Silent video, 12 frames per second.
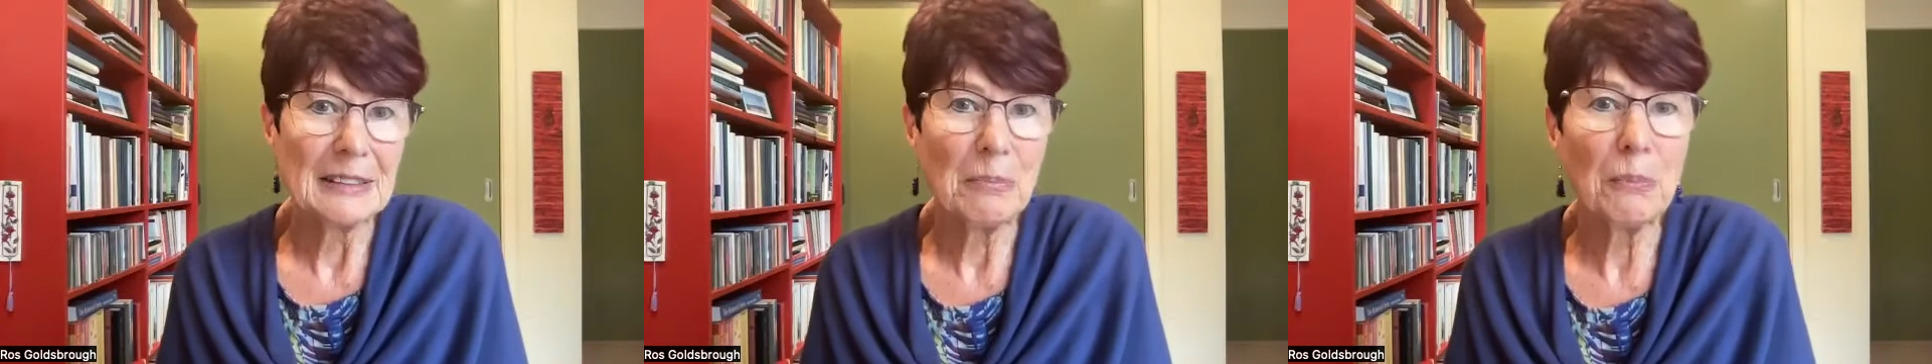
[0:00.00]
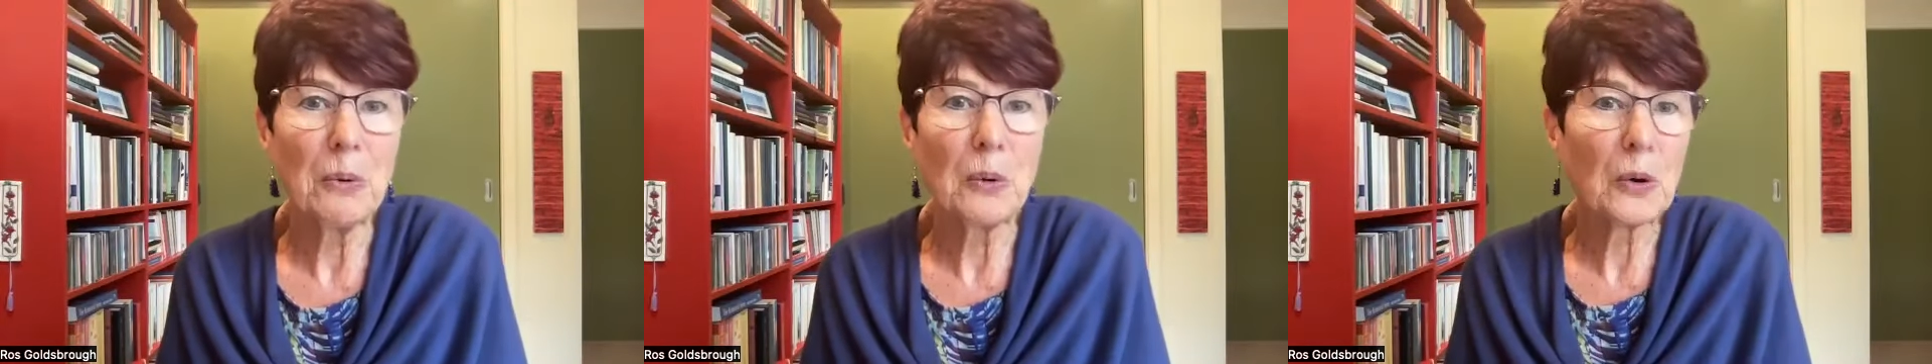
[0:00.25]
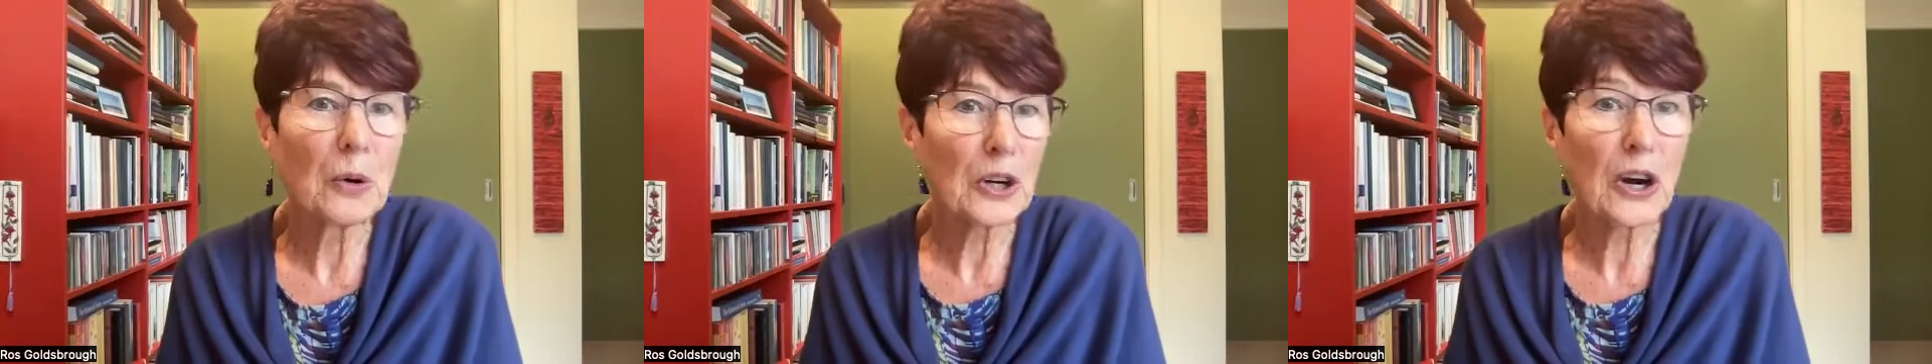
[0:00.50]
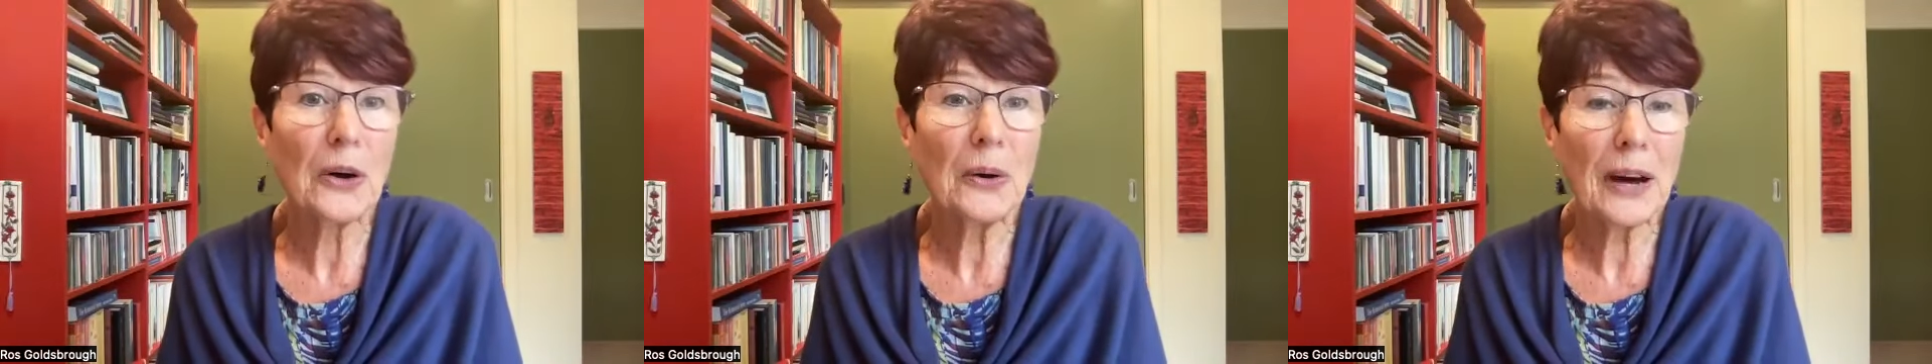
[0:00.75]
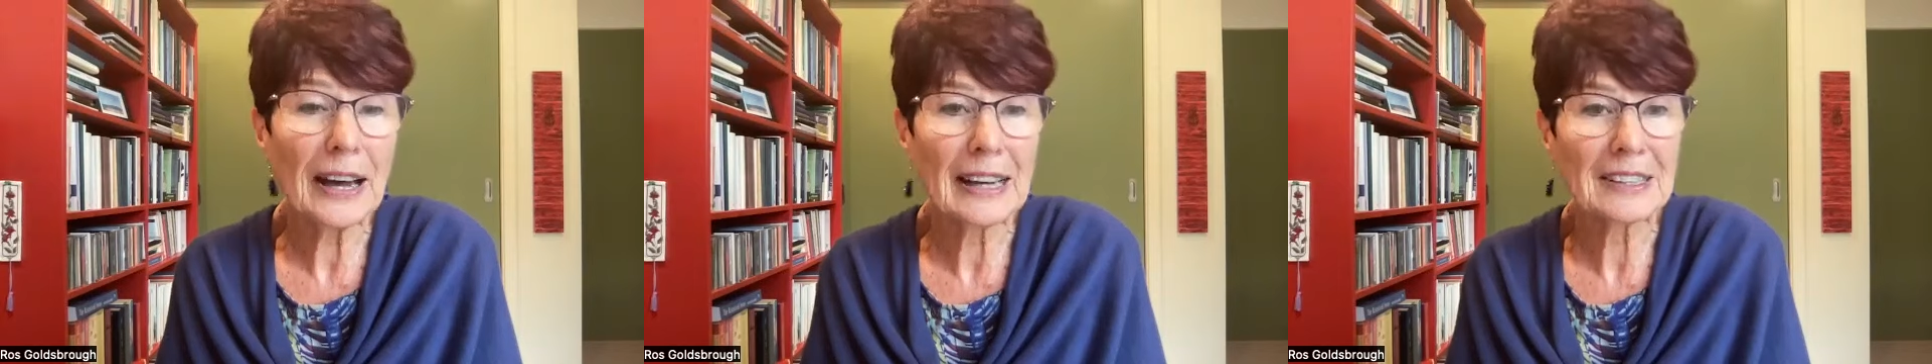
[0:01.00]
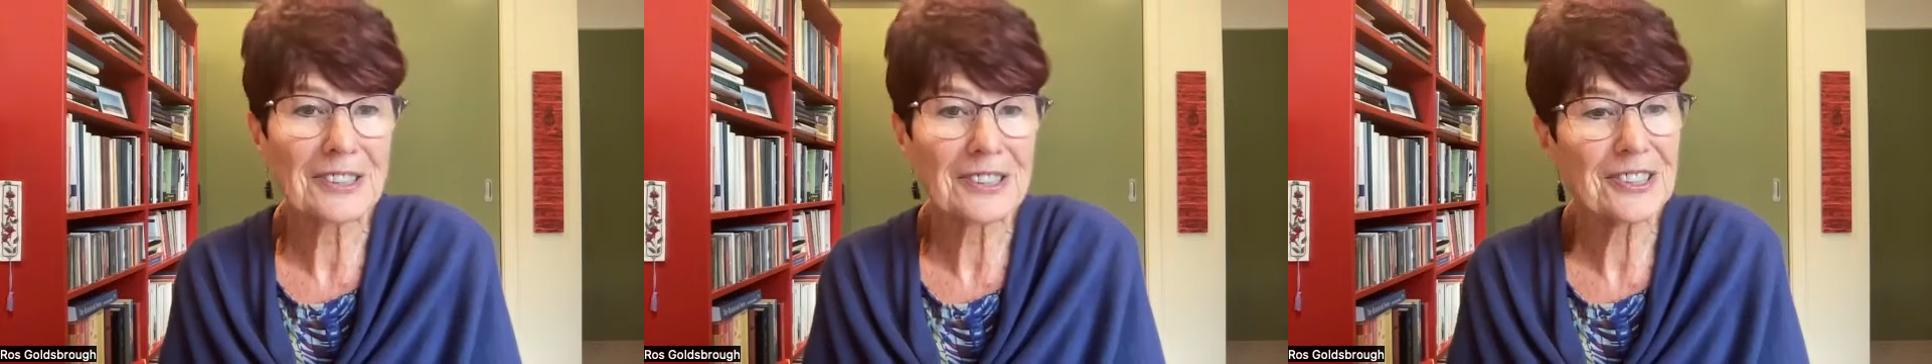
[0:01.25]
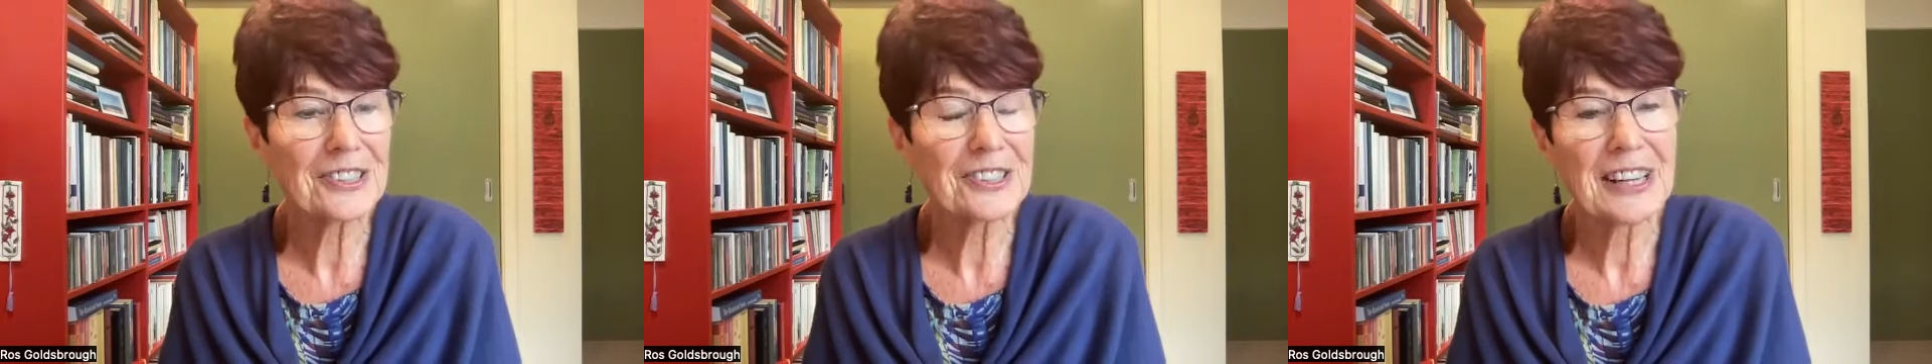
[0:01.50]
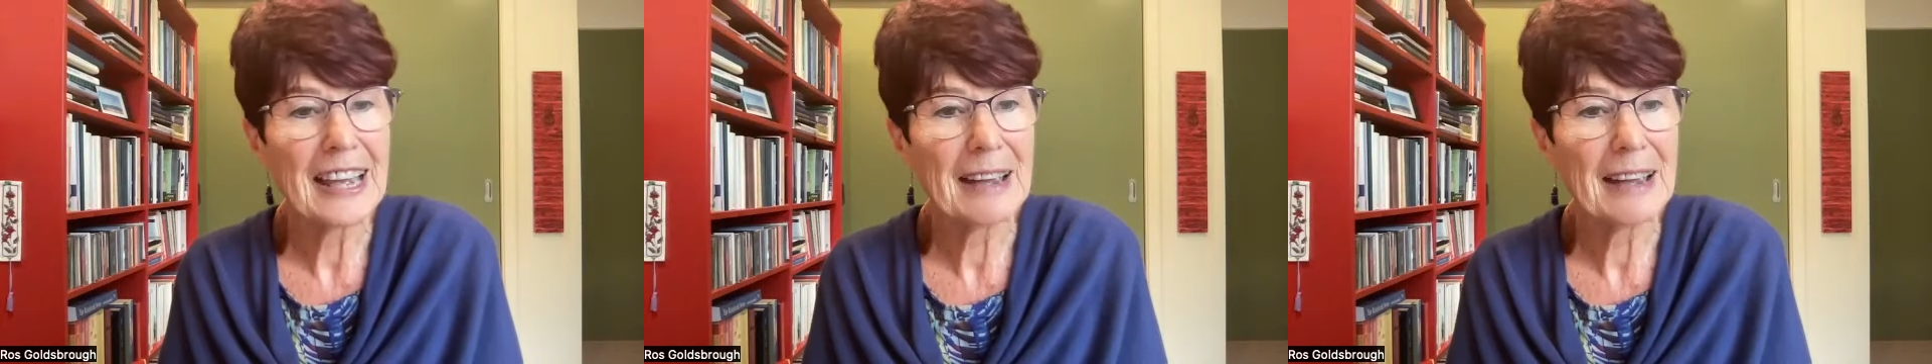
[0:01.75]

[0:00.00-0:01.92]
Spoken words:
Moore Cohals.